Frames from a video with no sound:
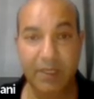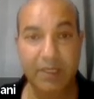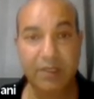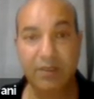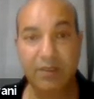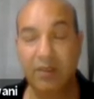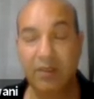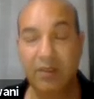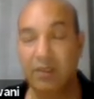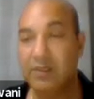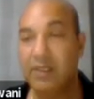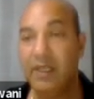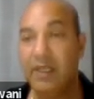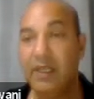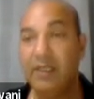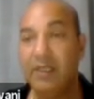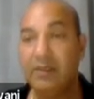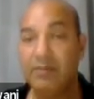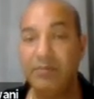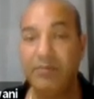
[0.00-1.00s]

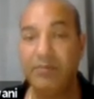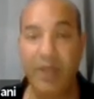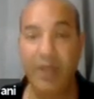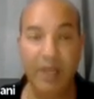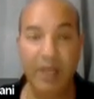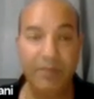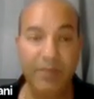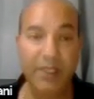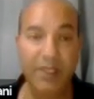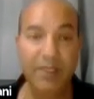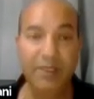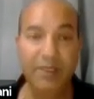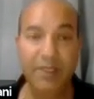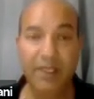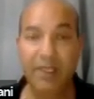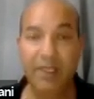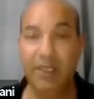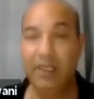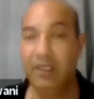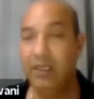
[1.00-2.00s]
content,
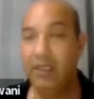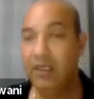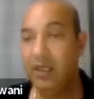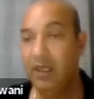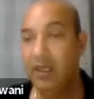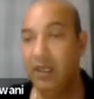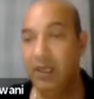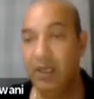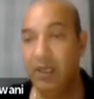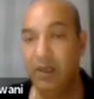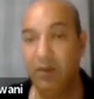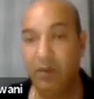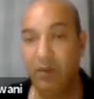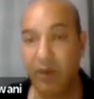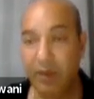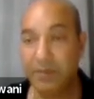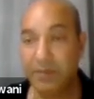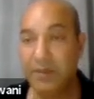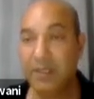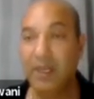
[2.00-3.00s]
PPC,
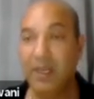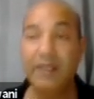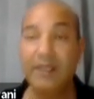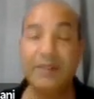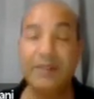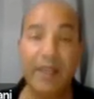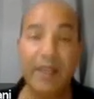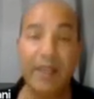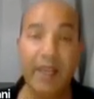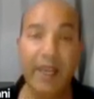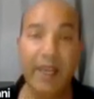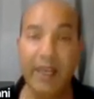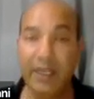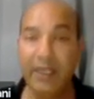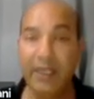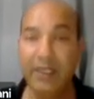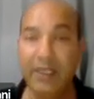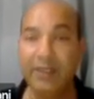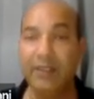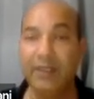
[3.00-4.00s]
websites,
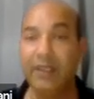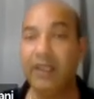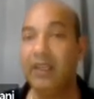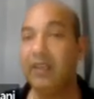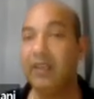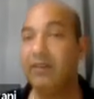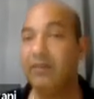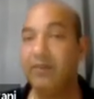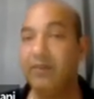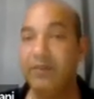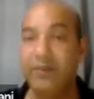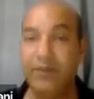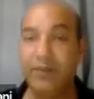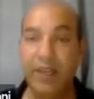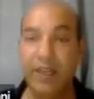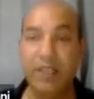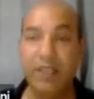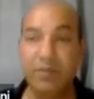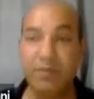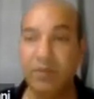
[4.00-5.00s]
anything,
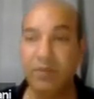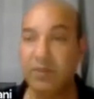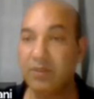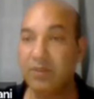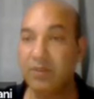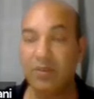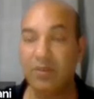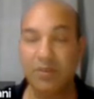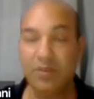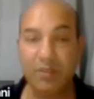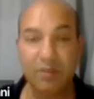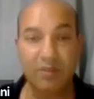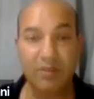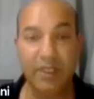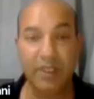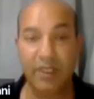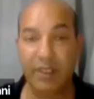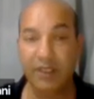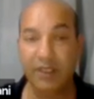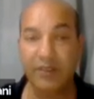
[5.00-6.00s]
Facebook, social
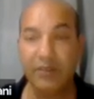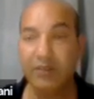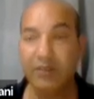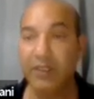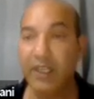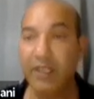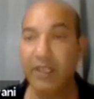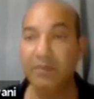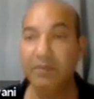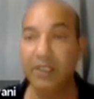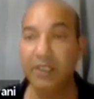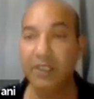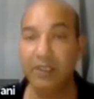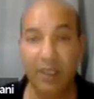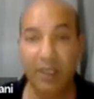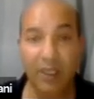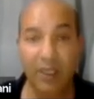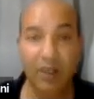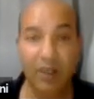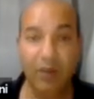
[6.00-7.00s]
media, you name it,
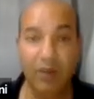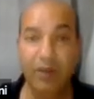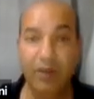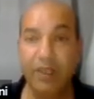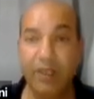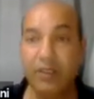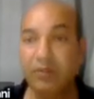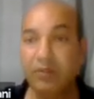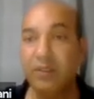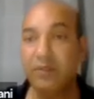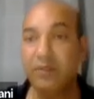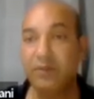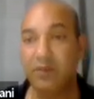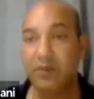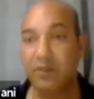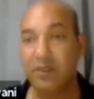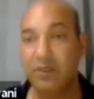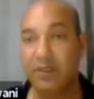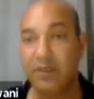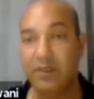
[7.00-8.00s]
we do it
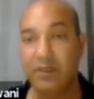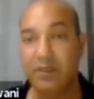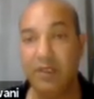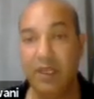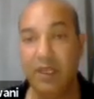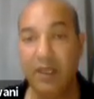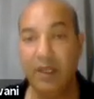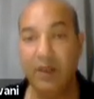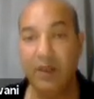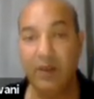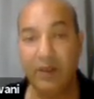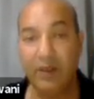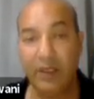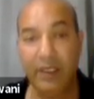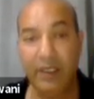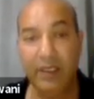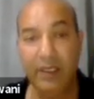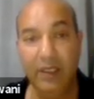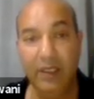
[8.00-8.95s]
for you. Okay?